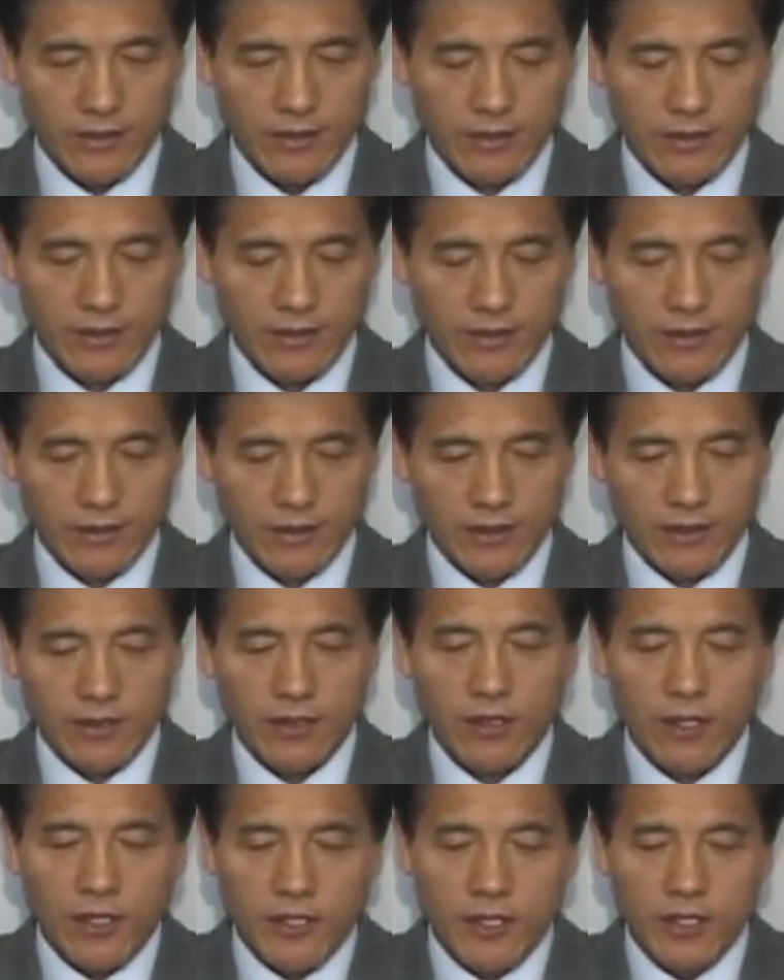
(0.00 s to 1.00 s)
1
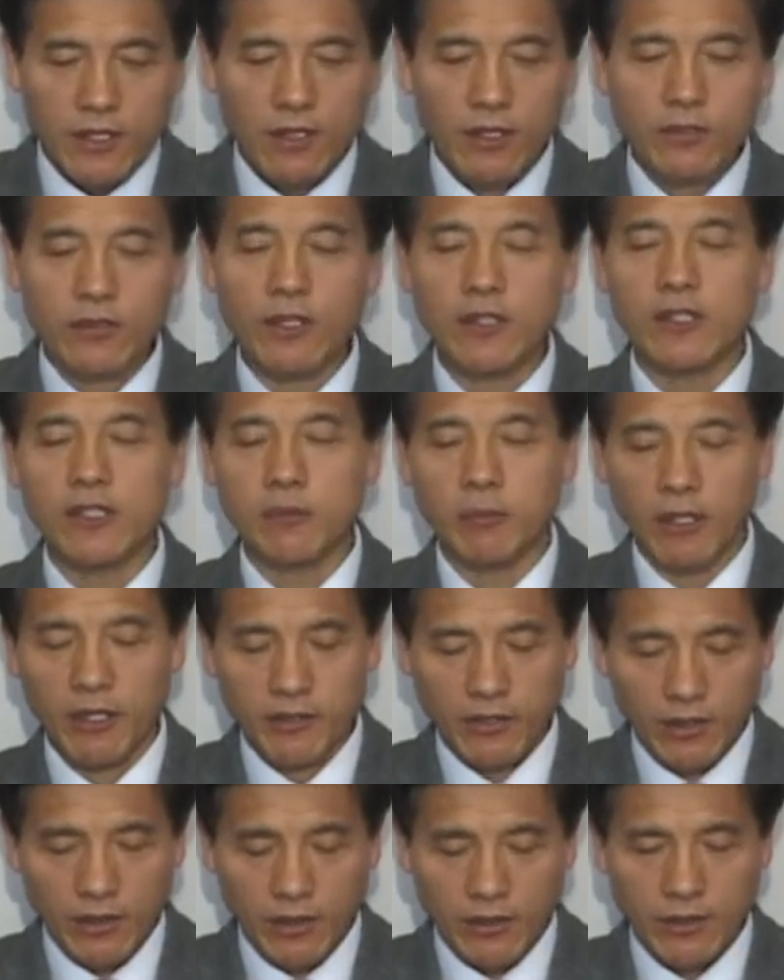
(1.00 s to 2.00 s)
Peter
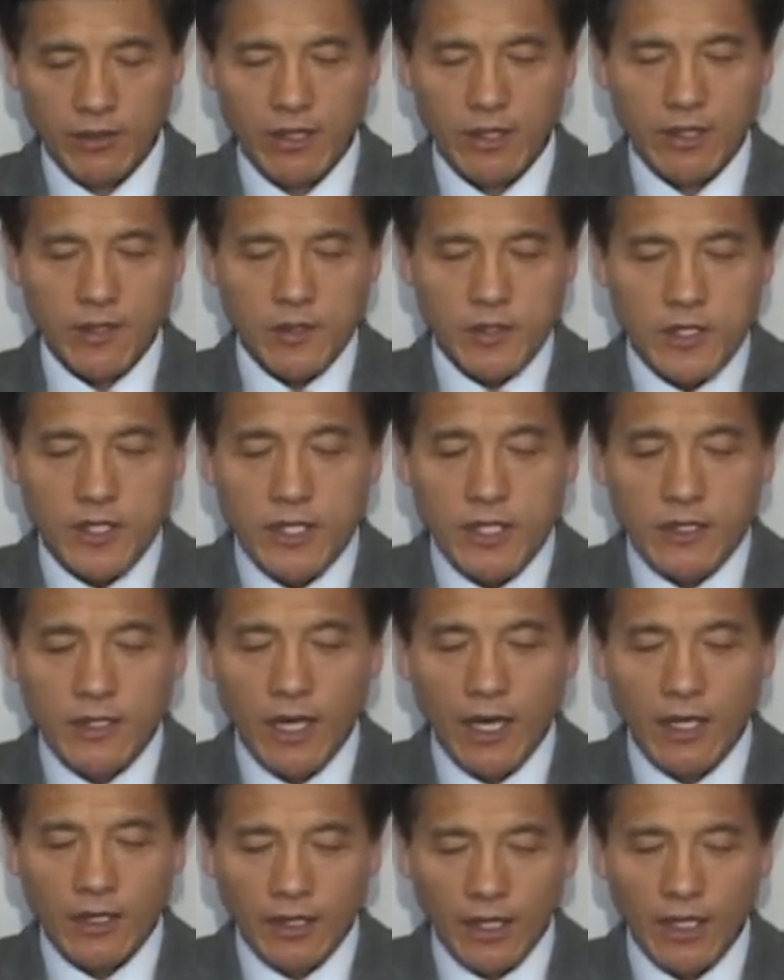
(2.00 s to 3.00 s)
chapter 3 verse
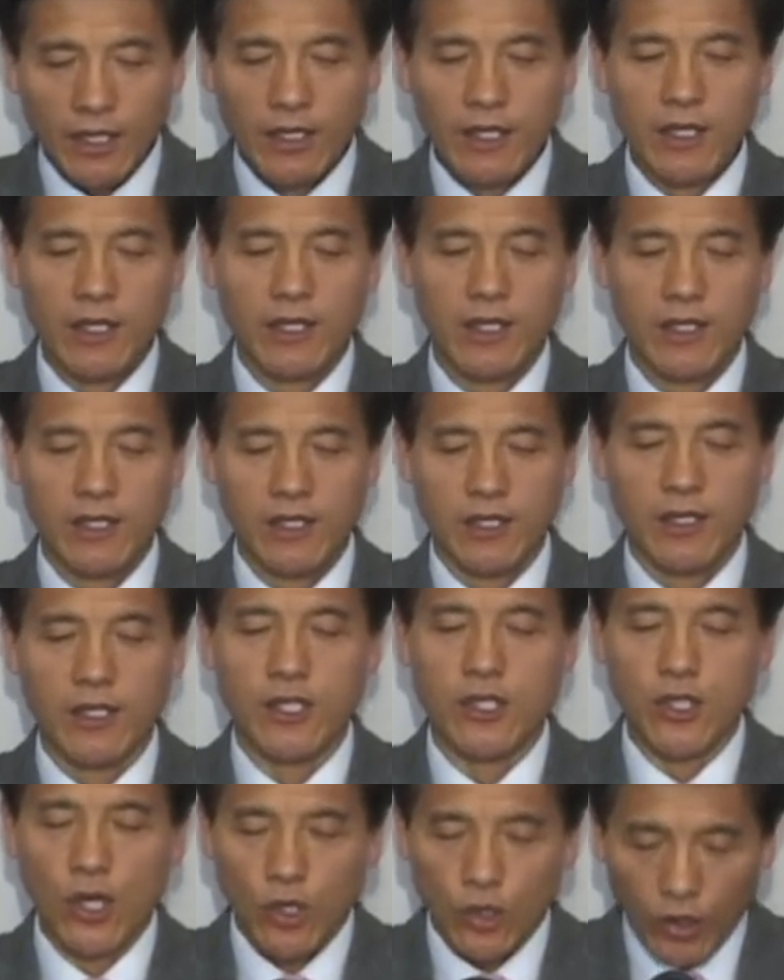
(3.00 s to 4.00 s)

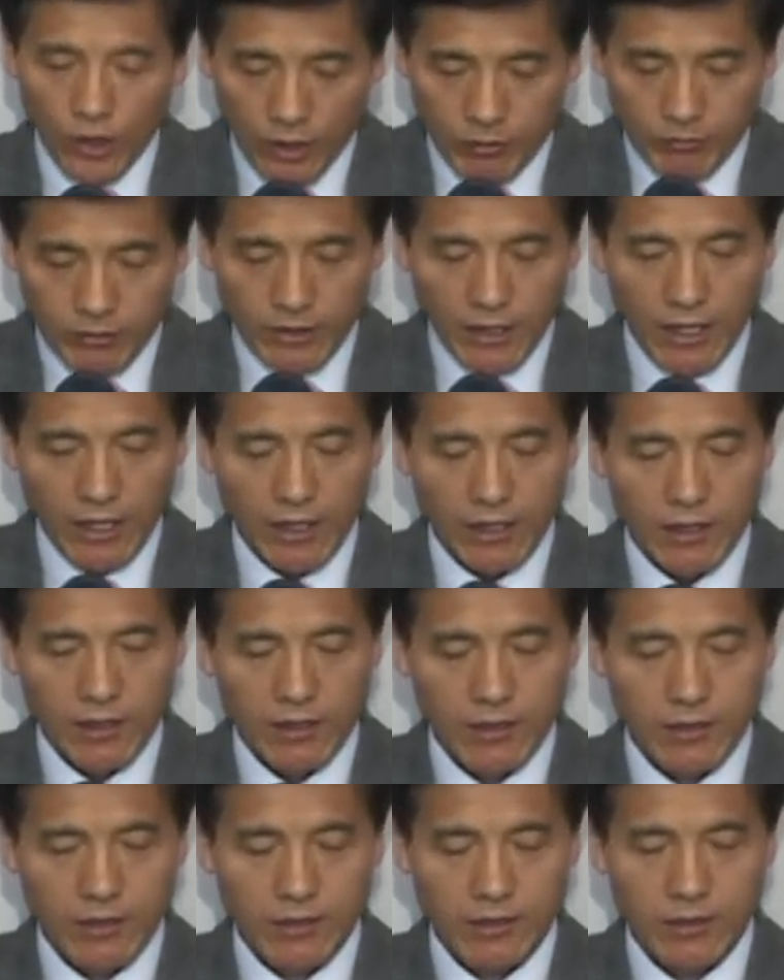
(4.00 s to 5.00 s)
14
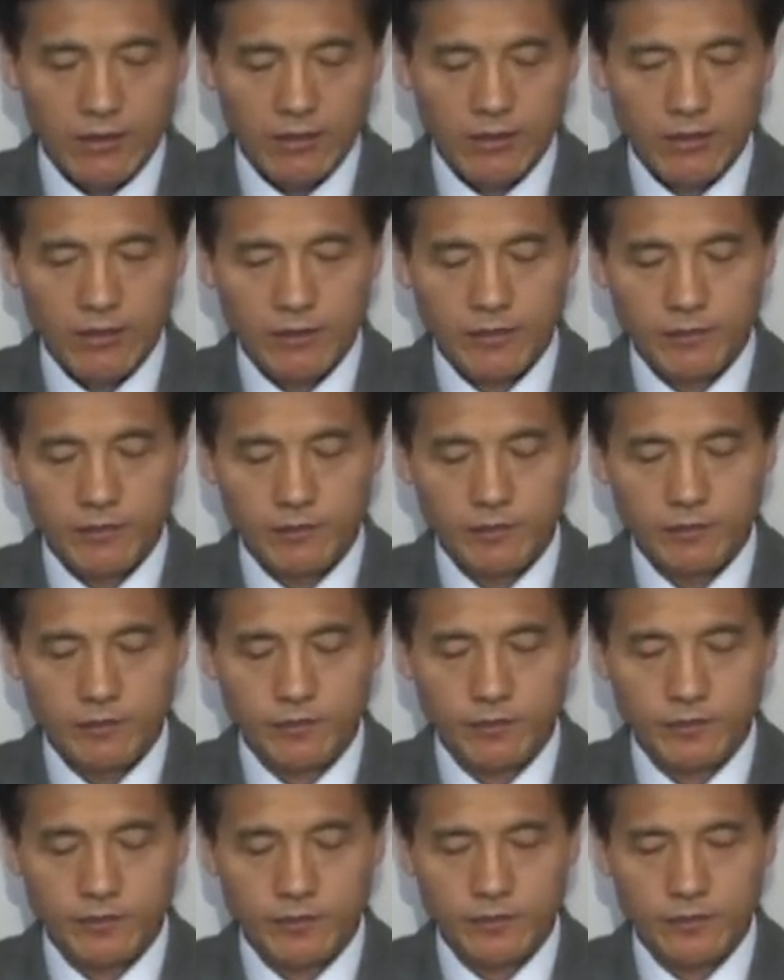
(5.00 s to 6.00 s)
tells us not
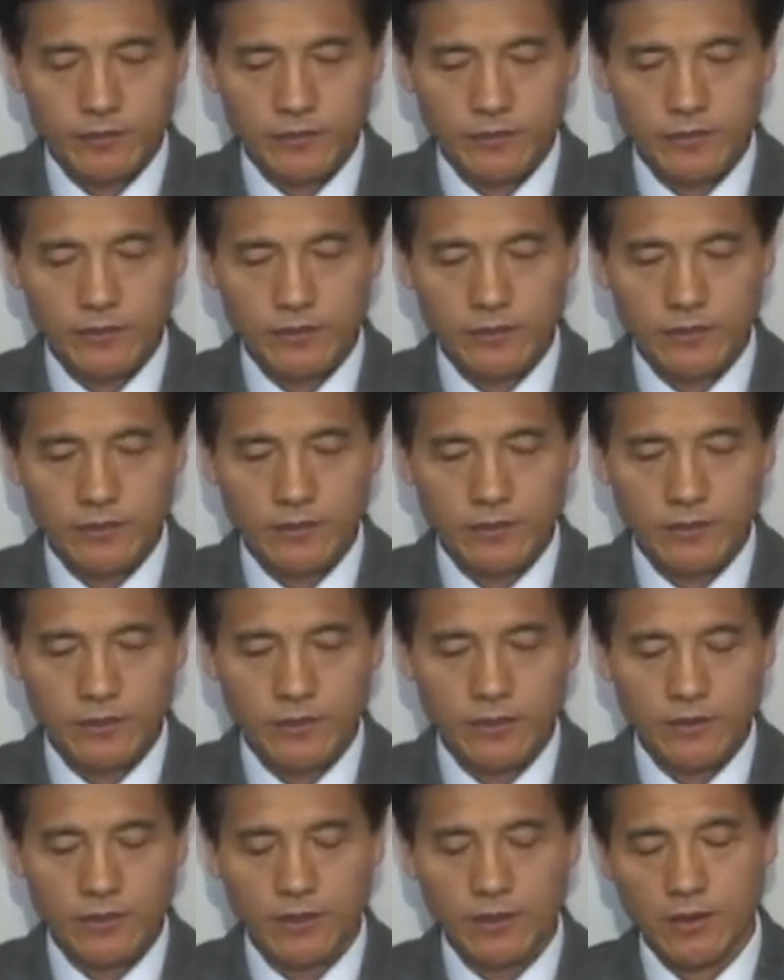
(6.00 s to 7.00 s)
to be
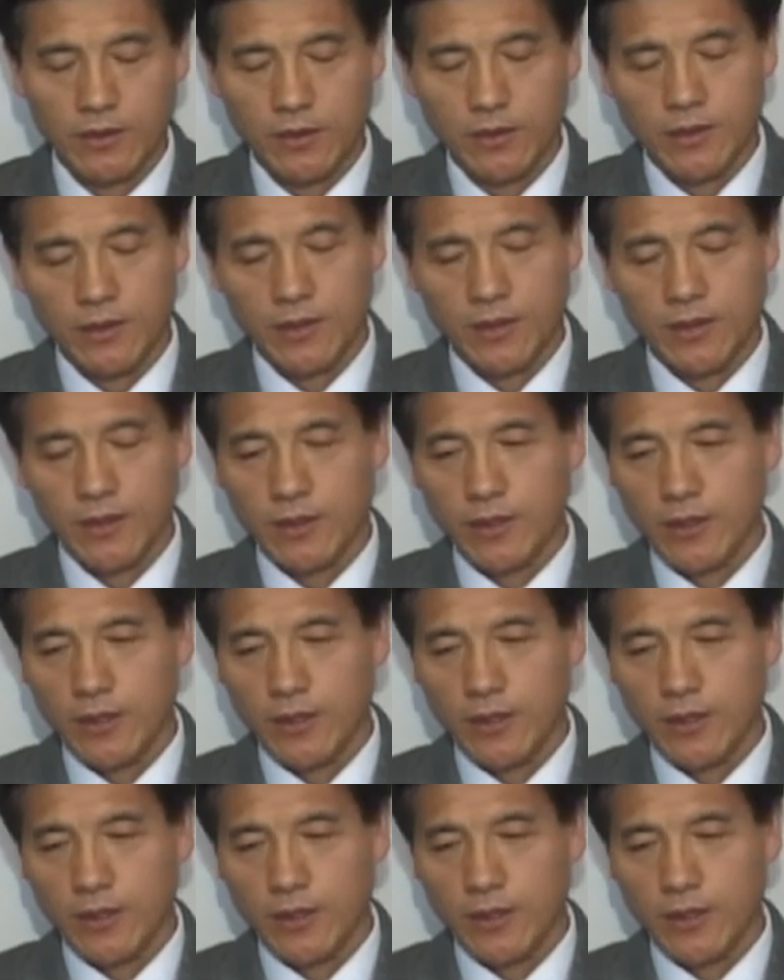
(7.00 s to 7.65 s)
afraid.